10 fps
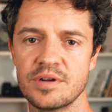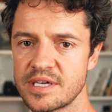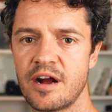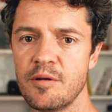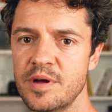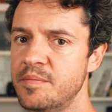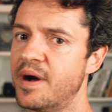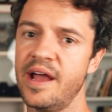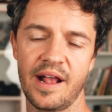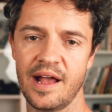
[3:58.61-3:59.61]
retirement,
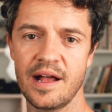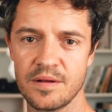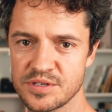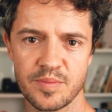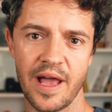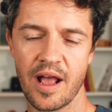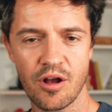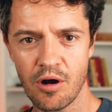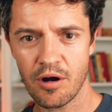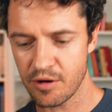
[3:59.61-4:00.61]
buying a house, buying a
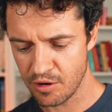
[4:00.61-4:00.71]
car,